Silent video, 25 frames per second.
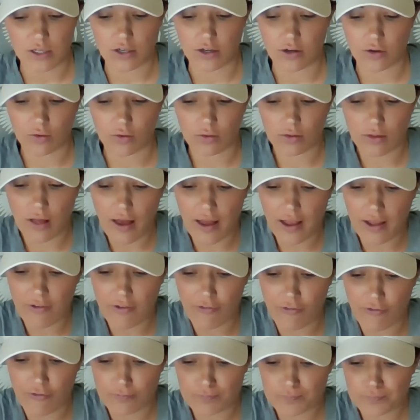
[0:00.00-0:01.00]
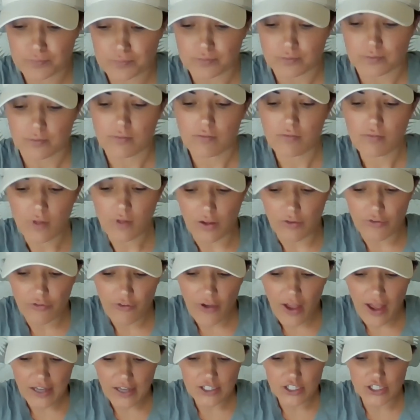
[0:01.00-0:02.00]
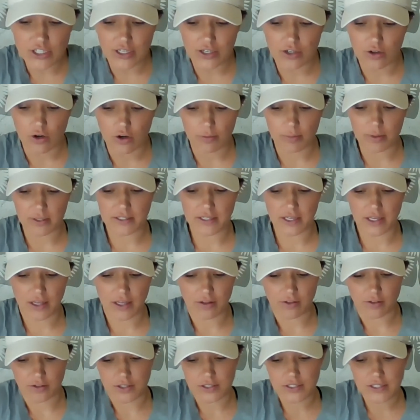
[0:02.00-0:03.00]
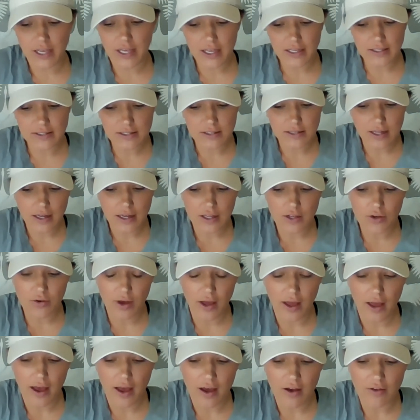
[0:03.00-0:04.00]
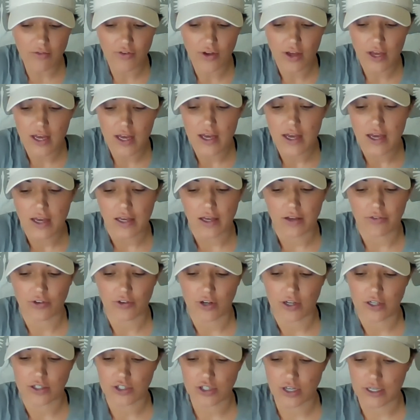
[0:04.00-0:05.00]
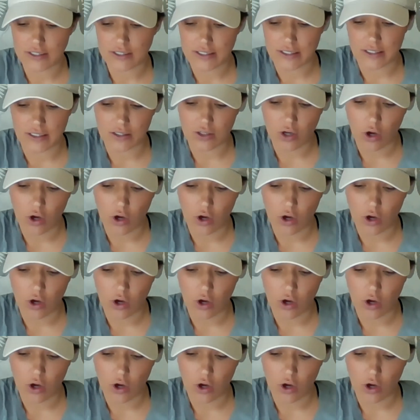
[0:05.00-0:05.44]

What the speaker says: in your life, fashion or particular taste that you have, if you're interested in